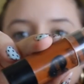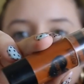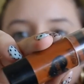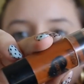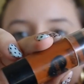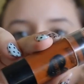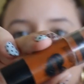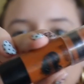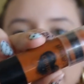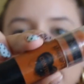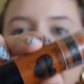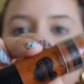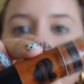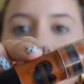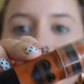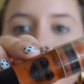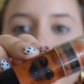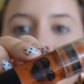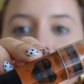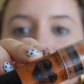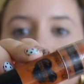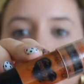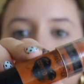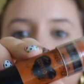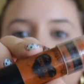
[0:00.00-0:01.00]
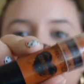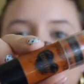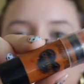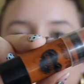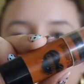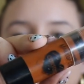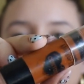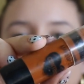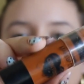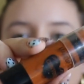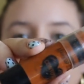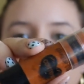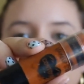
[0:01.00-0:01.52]
It's just like their
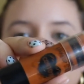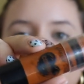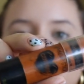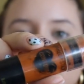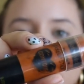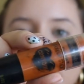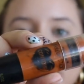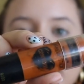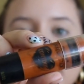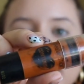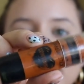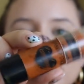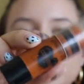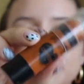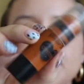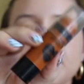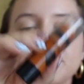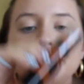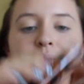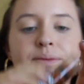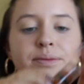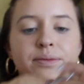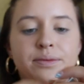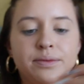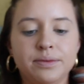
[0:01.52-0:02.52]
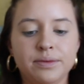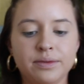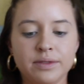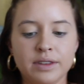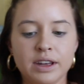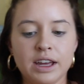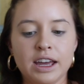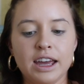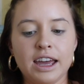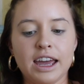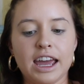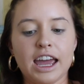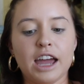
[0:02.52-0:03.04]
contour shade.
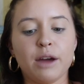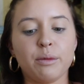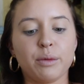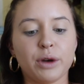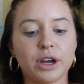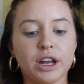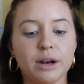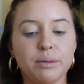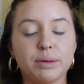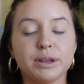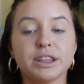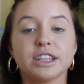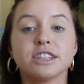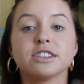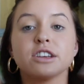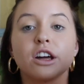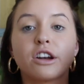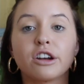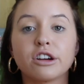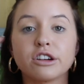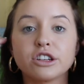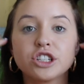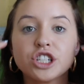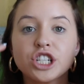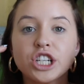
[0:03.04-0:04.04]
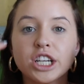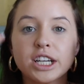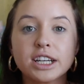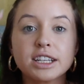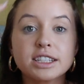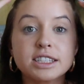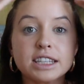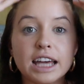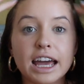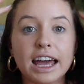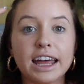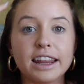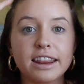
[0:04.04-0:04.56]
And we're gonna put this on our cheeks
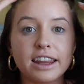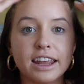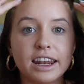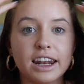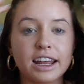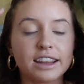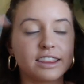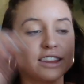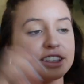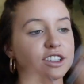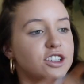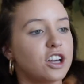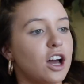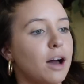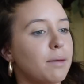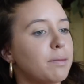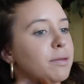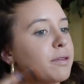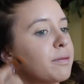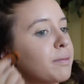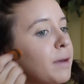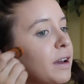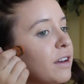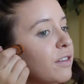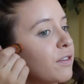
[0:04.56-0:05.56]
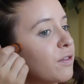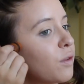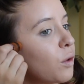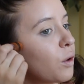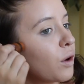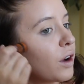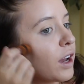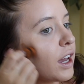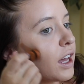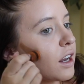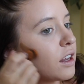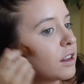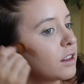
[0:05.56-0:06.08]
and then at the top of my
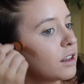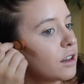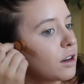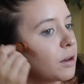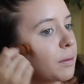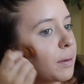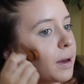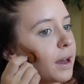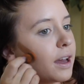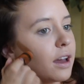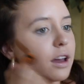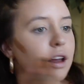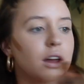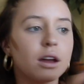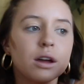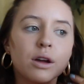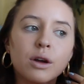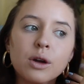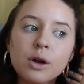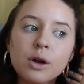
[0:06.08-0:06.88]
forehead a little bit.